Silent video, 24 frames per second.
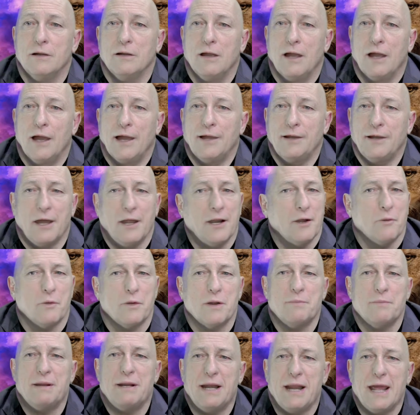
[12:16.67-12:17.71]
And I don't
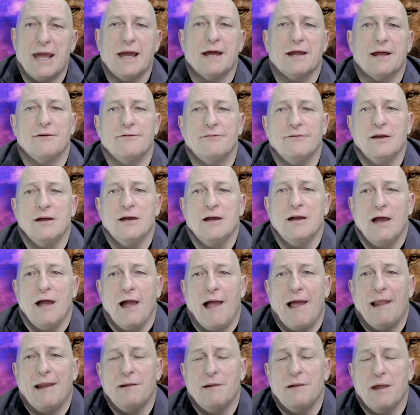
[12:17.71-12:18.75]
want to be negative
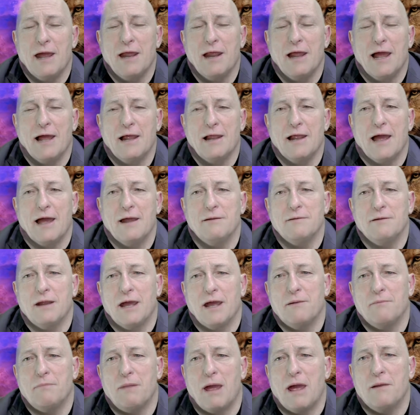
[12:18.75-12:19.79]
and, and,
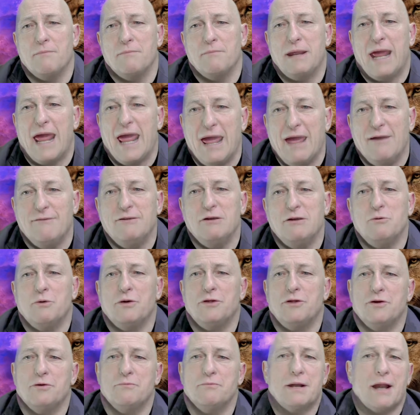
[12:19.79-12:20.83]
and, and be heavy with
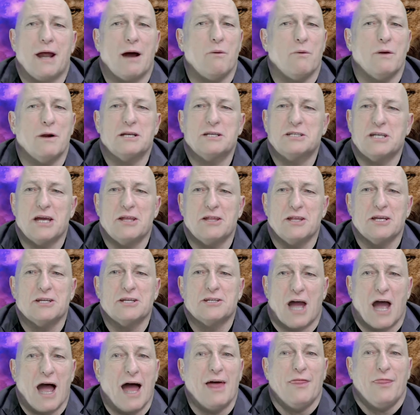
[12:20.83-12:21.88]
you, but I want to say this
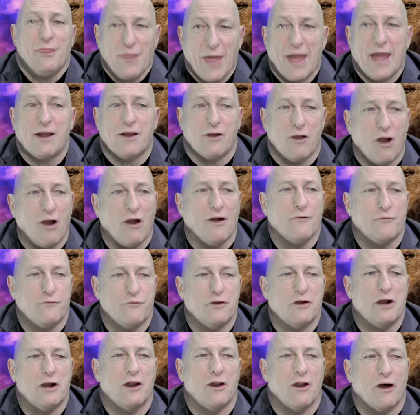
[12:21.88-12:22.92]
I thank God
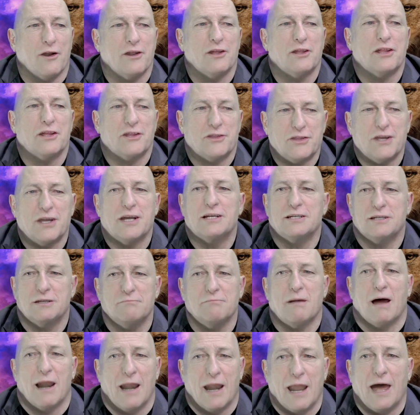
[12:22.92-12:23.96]
for a lot of the things in
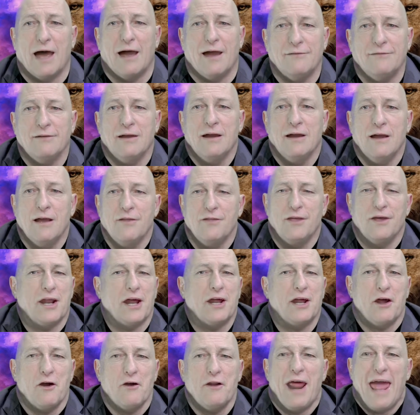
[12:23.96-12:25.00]
my life that
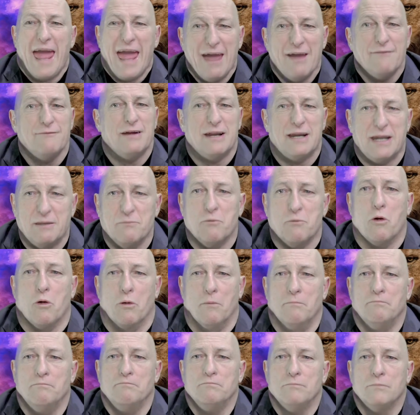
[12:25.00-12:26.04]
I don't have anymore.
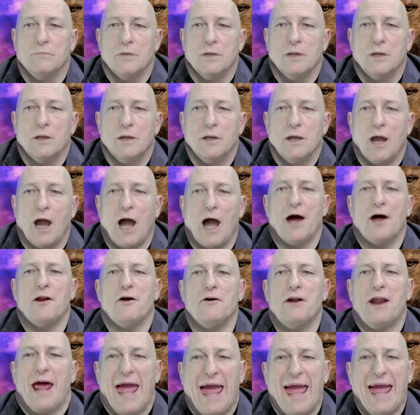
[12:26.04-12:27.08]
I
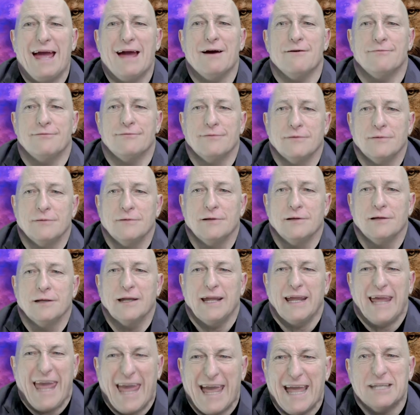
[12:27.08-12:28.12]
don't have
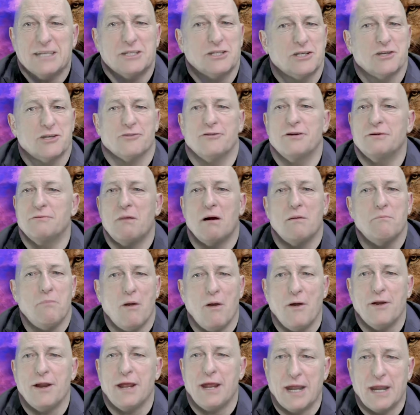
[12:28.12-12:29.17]
cancer in my
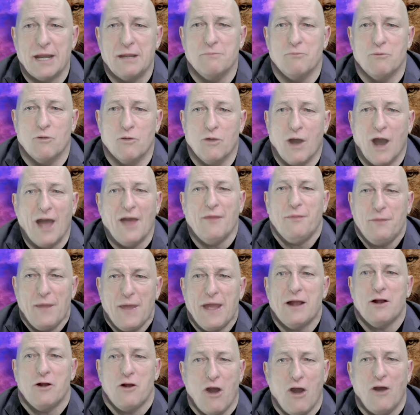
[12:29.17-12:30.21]
body anymore. I
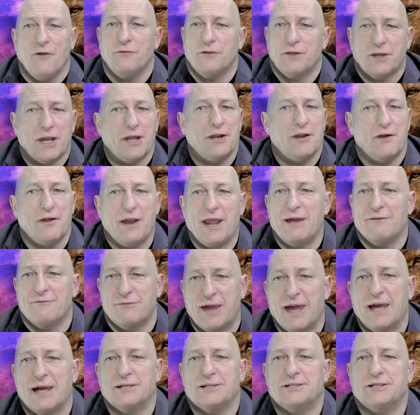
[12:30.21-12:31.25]
thank God that I don't have
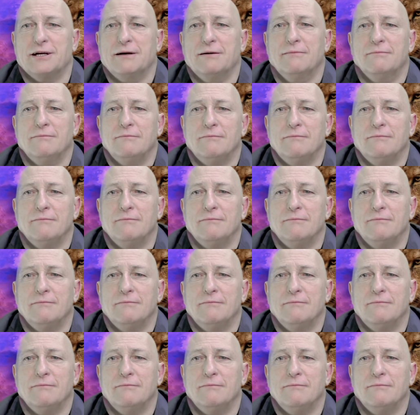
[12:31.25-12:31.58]
cancer.